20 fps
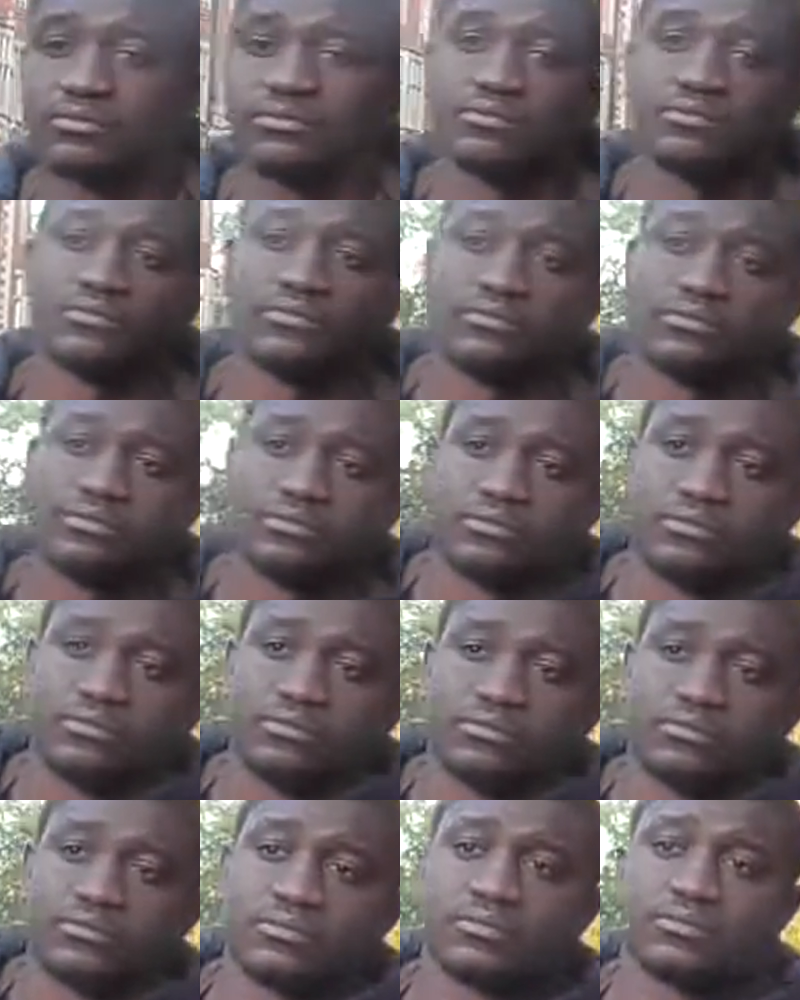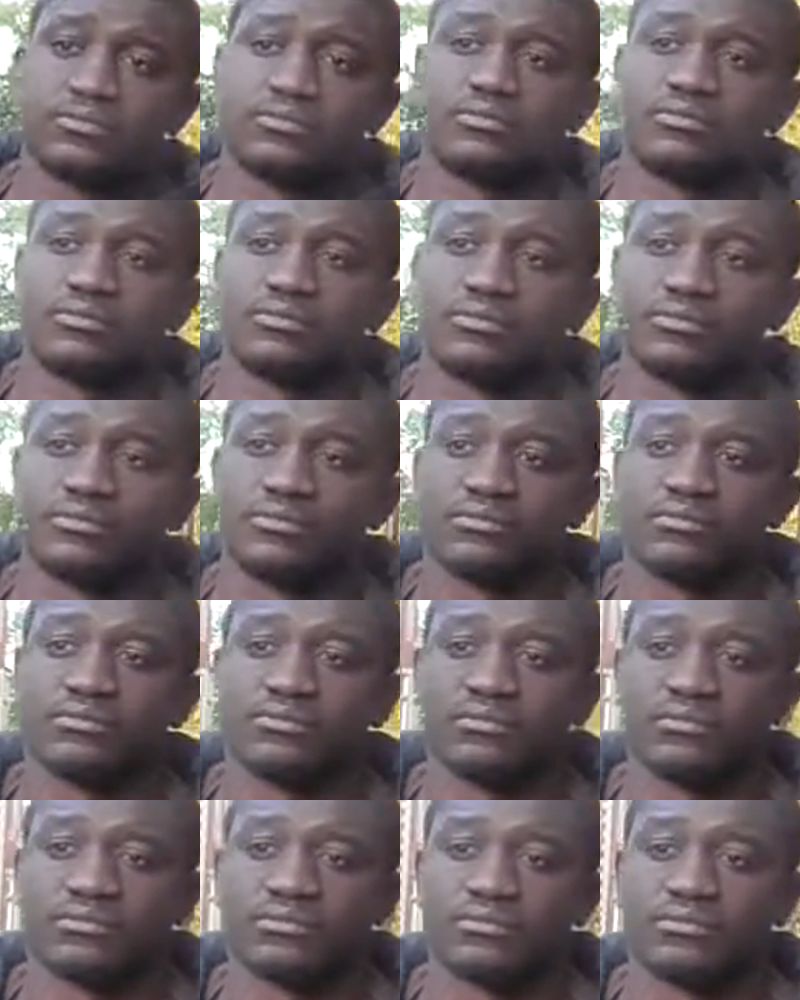
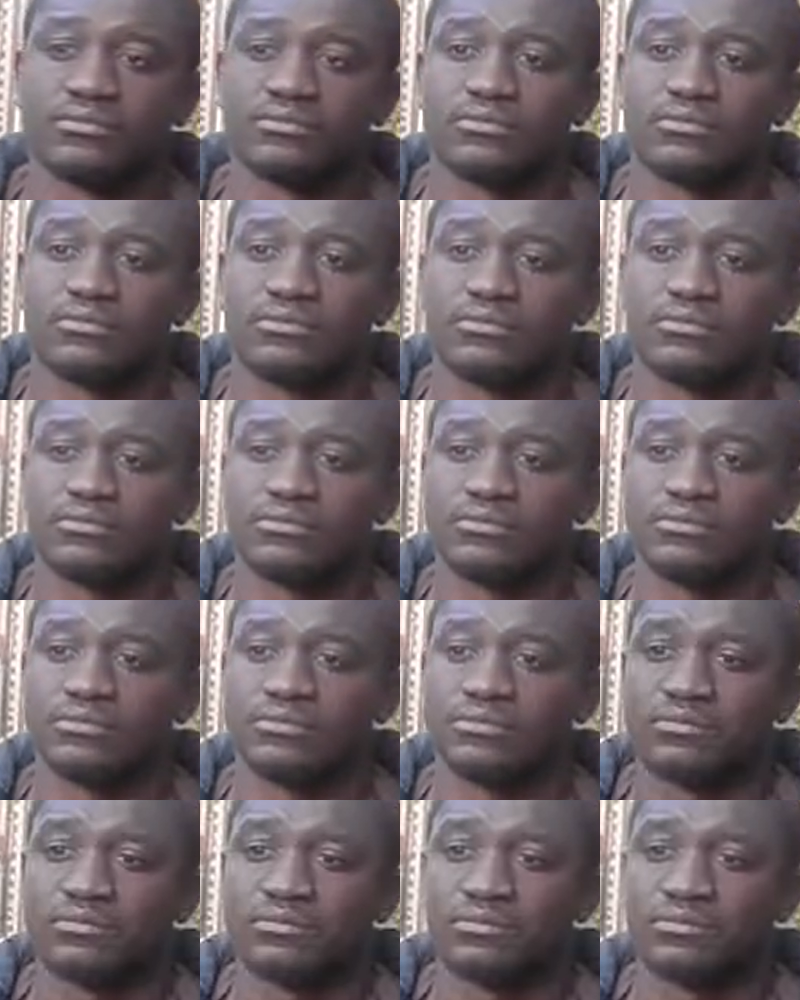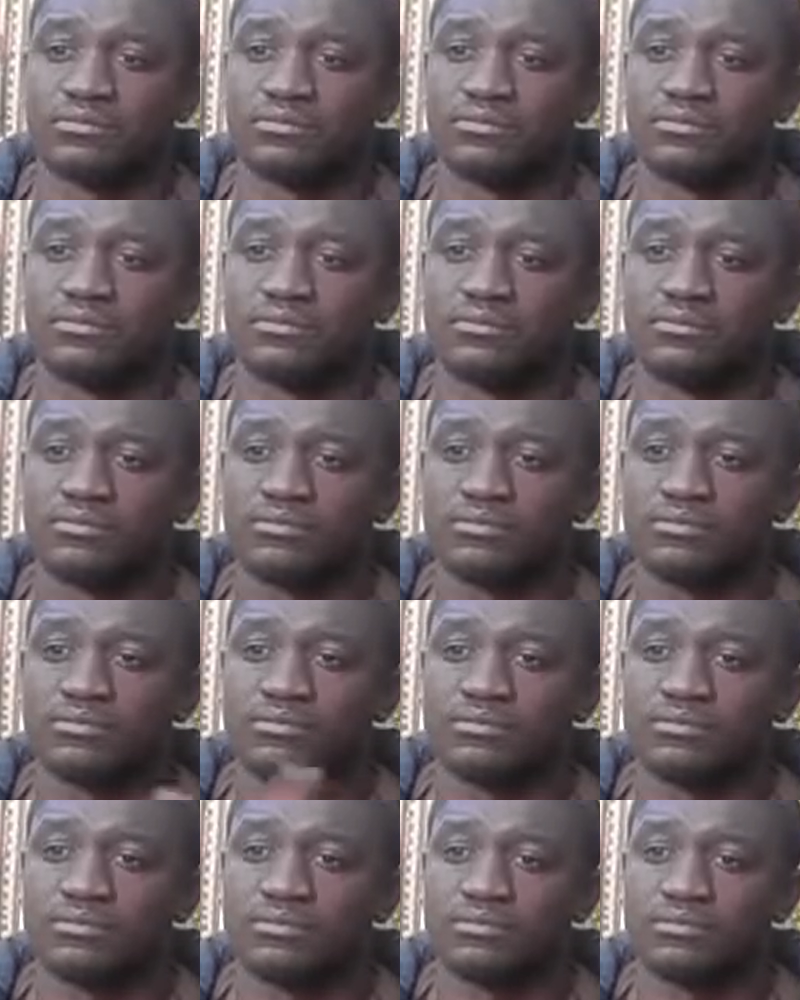
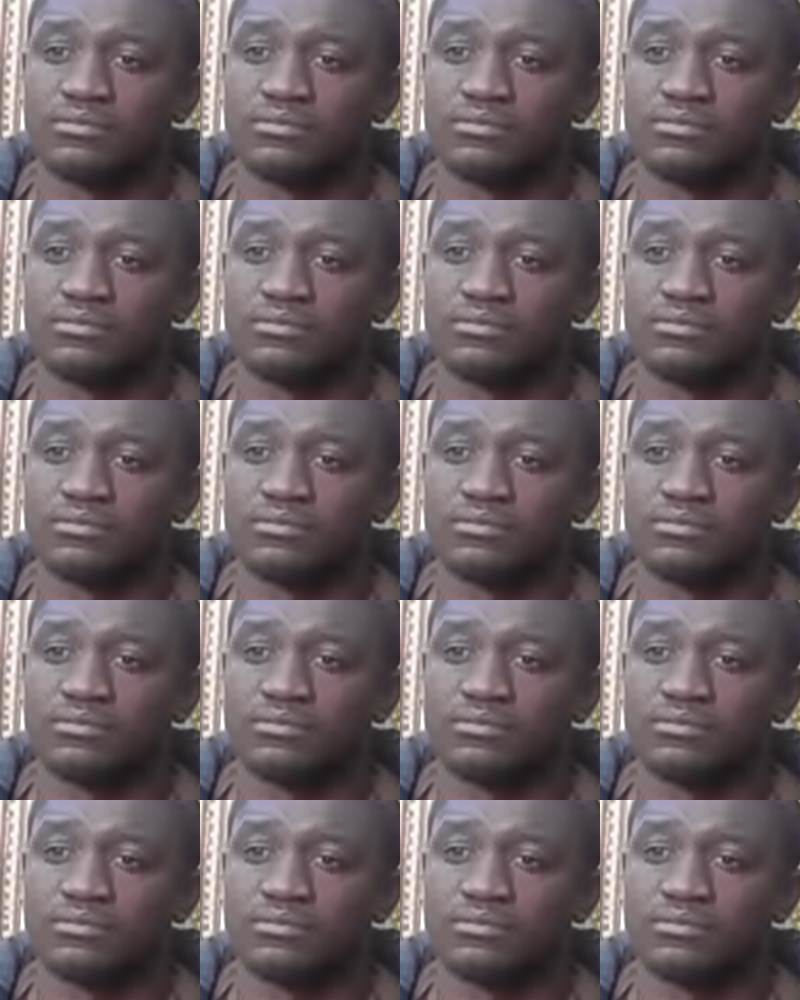[no speech]